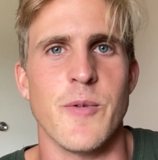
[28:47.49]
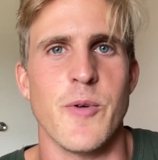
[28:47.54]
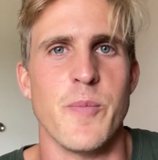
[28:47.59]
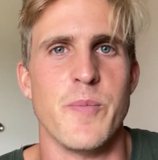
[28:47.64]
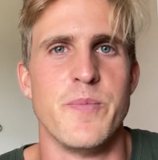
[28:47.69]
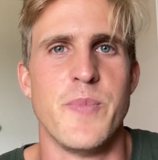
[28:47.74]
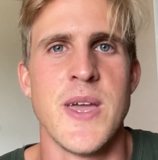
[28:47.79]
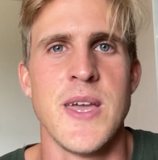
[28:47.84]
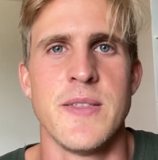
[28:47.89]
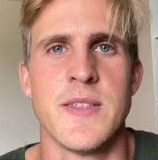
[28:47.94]
or
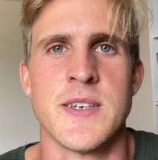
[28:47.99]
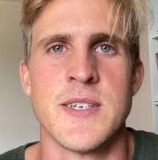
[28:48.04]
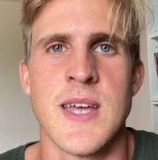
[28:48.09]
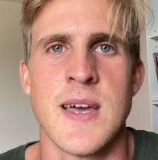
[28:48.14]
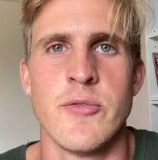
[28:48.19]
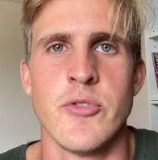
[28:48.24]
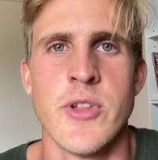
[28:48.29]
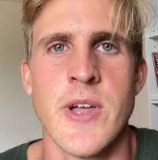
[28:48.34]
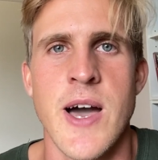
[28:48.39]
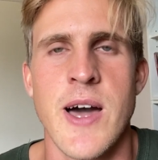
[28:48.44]
beat the
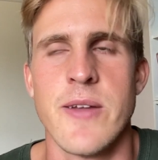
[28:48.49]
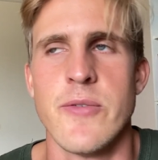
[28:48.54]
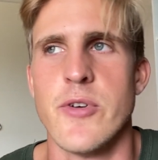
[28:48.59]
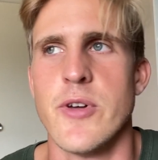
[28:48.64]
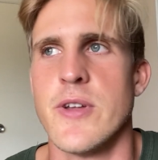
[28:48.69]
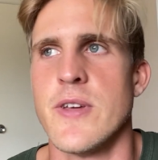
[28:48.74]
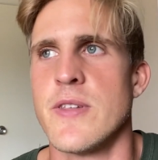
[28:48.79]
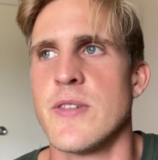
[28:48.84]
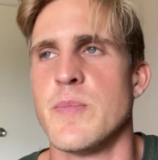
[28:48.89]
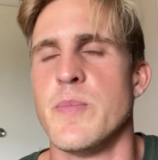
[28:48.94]
devil out of
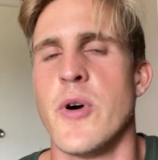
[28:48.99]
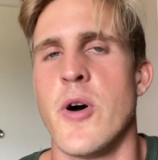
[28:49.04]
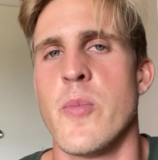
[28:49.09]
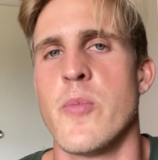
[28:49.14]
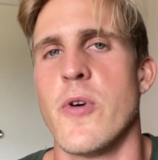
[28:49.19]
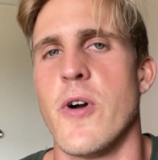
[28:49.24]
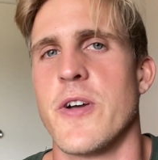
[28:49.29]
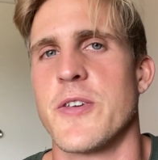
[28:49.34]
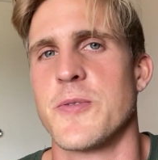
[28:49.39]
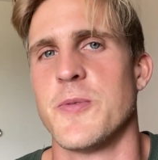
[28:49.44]
it, as
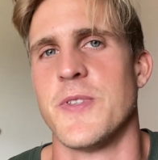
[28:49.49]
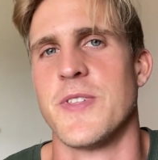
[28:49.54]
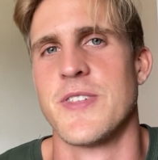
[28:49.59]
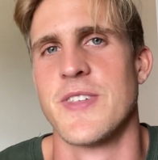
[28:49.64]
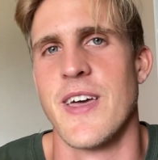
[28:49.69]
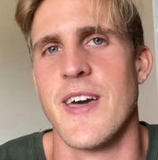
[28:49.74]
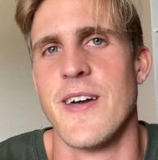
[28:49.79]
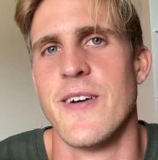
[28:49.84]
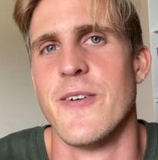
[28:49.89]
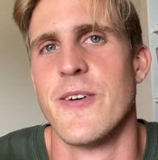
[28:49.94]
Bob Ross would
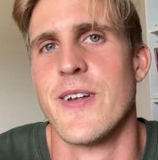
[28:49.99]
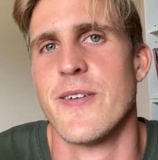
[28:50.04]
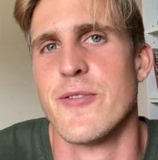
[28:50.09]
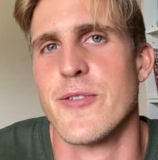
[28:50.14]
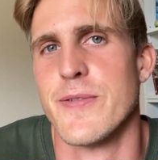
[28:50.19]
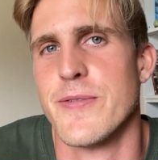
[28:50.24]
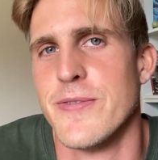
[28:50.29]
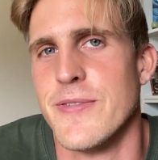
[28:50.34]
say, or whatever.